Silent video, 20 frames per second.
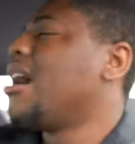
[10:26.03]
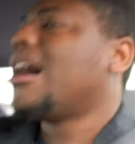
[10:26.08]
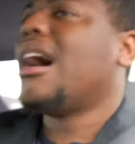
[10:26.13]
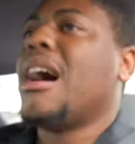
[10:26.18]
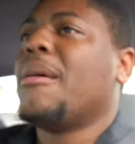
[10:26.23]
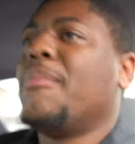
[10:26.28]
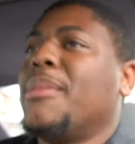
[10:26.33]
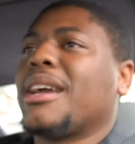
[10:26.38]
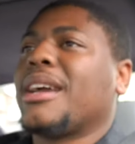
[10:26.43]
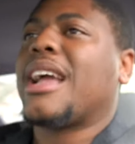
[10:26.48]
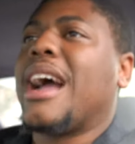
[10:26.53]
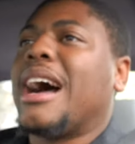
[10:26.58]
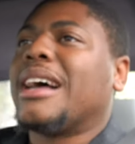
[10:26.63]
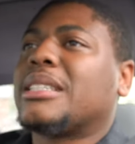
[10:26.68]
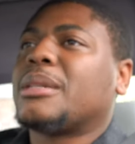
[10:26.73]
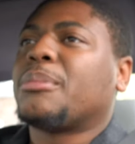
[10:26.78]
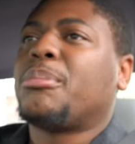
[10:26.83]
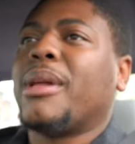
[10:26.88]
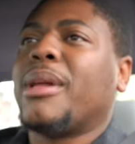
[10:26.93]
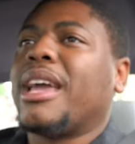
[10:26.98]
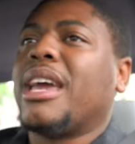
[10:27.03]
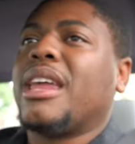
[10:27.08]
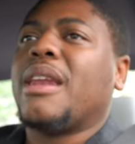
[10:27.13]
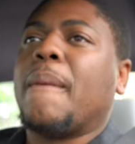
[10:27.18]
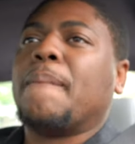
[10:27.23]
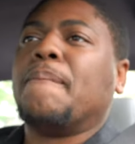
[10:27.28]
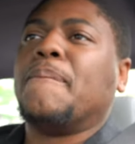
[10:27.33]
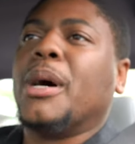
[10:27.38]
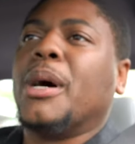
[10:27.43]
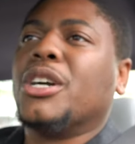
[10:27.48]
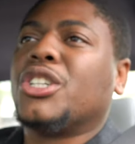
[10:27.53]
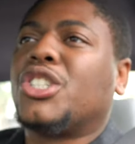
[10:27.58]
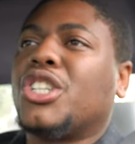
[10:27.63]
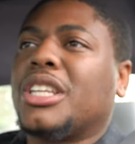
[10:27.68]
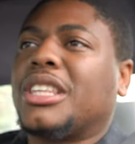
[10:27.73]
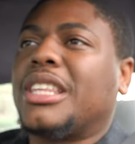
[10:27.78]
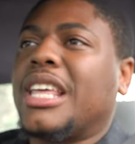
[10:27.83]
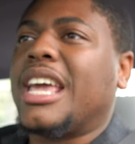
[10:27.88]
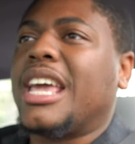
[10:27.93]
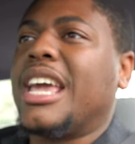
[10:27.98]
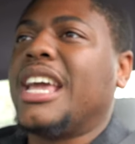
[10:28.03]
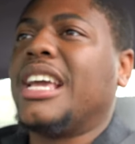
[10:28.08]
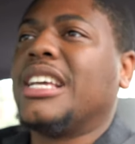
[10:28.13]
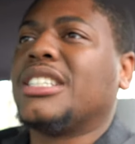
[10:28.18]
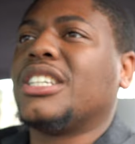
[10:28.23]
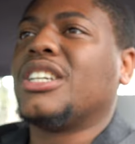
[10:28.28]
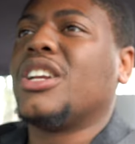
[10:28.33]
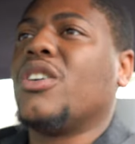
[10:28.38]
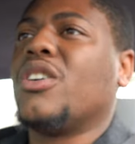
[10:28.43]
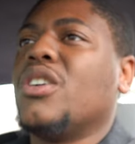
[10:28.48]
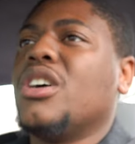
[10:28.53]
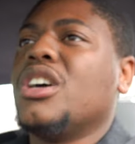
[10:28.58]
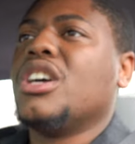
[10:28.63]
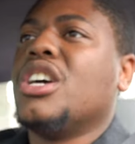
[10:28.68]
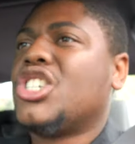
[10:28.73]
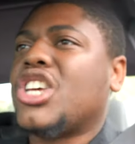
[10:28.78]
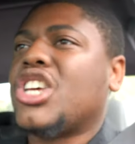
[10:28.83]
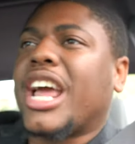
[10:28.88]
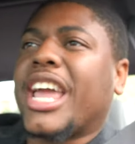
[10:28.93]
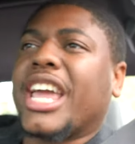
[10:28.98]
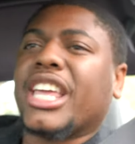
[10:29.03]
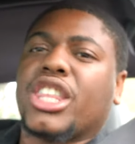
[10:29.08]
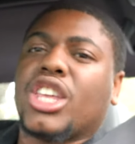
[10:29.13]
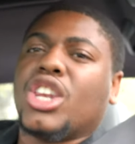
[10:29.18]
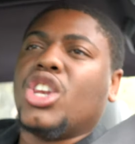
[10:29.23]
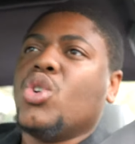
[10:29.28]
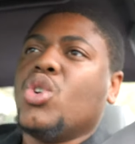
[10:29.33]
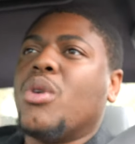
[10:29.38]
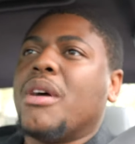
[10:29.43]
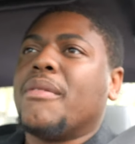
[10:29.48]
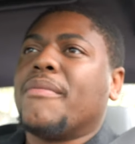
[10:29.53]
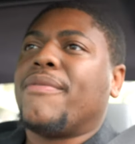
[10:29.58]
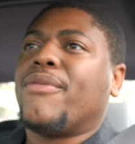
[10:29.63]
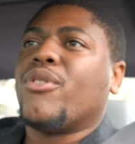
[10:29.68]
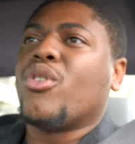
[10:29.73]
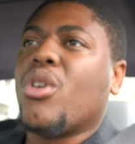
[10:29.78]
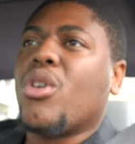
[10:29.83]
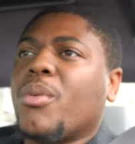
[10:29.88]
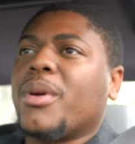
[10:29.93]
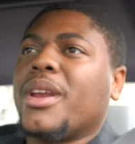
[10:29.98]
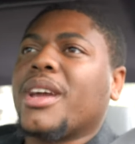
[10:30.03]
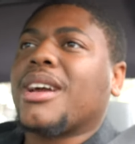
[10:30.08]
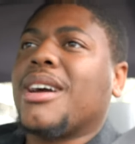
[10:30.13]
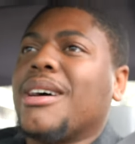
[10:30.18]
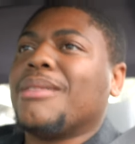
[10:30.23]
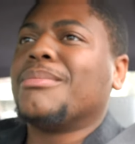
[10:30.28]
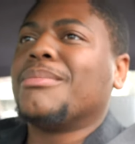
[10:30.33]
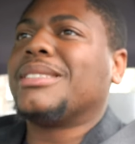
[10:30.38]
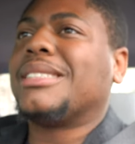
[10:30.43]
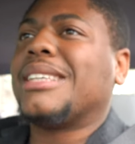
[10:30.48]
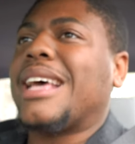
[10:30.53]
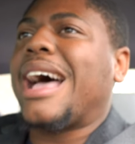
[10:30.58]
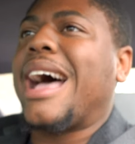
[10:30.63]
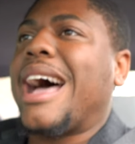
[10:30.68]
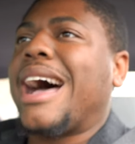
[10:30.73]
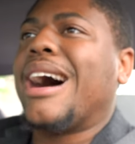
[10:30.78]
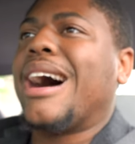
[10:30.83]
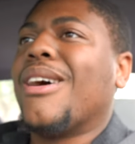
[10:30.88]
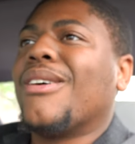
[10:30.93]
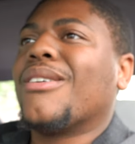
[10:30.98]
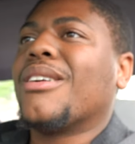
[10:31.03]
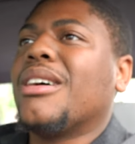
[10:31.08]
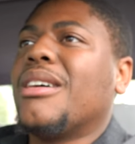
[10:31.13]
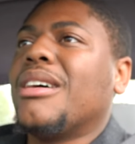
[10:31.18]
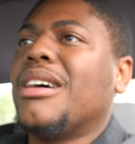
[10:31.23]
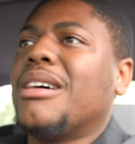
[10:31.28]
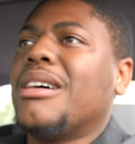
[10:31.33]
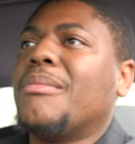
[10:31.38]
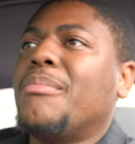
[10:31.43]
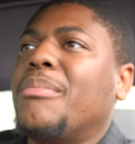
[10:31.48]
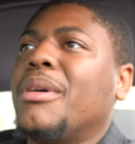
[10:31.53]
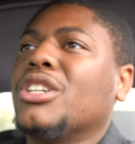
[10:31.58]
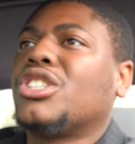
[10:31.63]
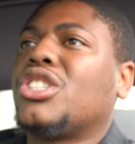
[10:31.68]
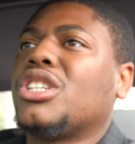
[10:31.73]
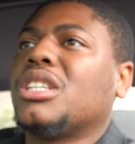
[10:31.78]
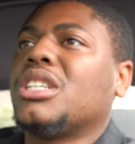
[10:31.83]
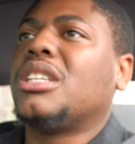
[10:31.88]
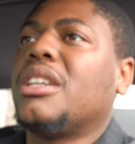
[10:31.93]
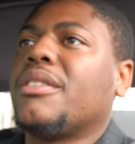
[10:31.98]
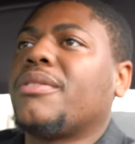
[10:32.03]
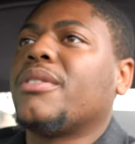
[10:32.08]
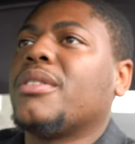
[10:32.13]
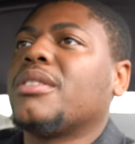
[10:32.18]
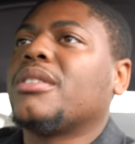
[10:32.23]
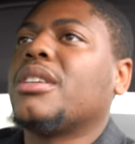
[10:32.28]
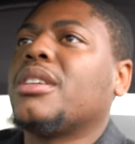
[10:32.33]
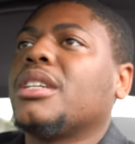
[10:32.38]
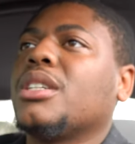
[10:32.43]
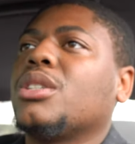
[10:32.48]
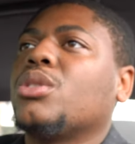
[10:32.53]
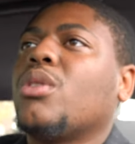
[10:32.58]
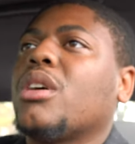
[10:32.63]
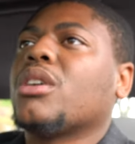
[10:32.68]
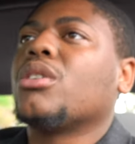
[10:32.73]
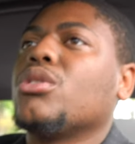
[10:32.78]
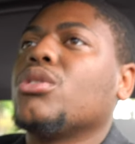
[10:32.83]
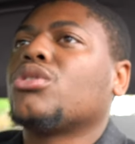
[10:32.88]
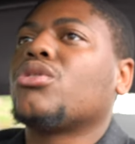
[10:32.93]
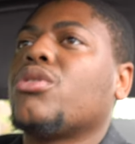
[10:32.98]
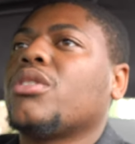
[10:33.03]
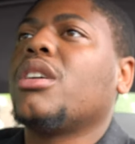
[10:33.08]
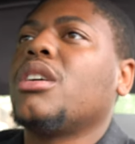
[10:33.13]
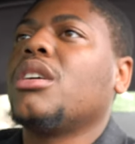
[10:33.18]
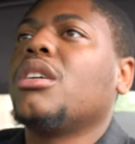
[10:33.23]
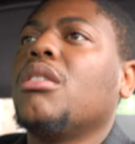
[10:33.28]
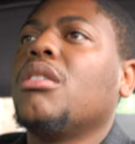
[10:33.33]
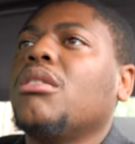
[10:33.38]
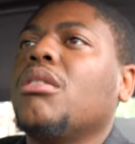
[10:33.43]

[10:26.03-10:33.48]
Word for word: Uh, I've been contemplating a bunch of things, you know. Should I get the new M4 when it comes out? Uh, a bunch of different things. Do I go straight?